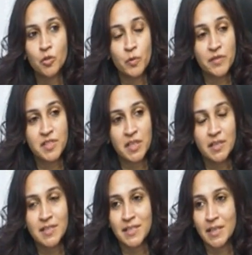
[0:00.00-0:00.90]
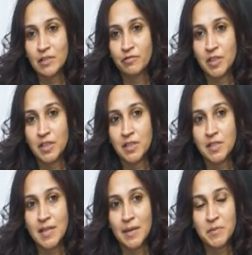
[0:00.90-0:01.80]
We've seen a
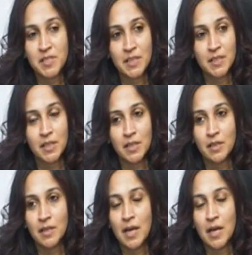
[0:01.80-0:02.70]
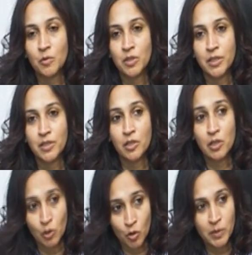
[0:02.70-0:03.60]
significant uptick in our
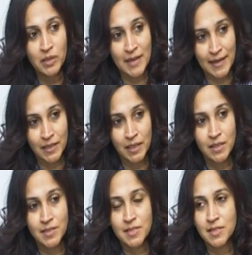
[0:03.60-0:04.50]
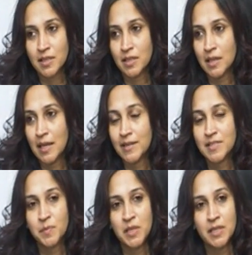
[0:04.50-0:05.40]
global rankings.
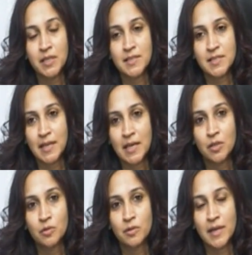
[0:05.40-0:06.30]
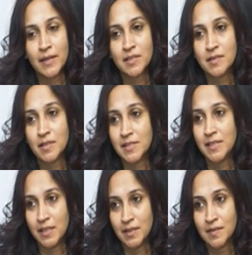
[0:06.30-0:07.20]
ISB has now ranked
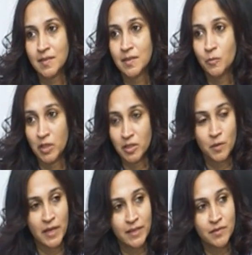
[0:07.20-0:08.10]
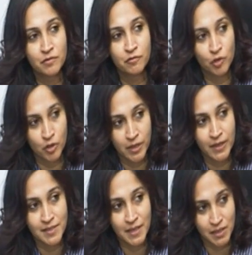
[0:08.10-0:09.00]
38th worldwide for
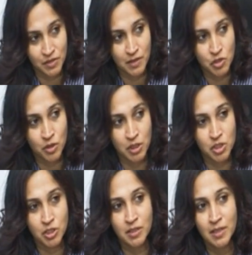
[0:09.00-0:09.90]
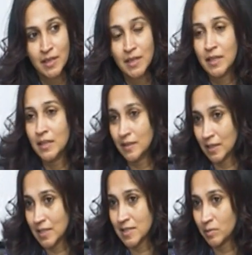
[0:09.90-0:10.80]
executive education in the
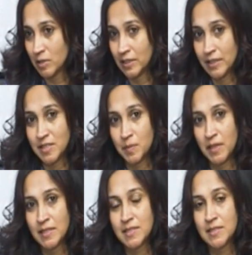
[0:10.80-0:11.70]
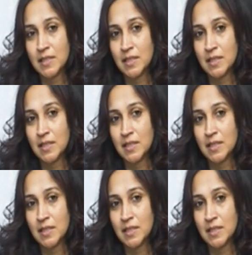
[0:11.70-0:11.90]
custom learning space.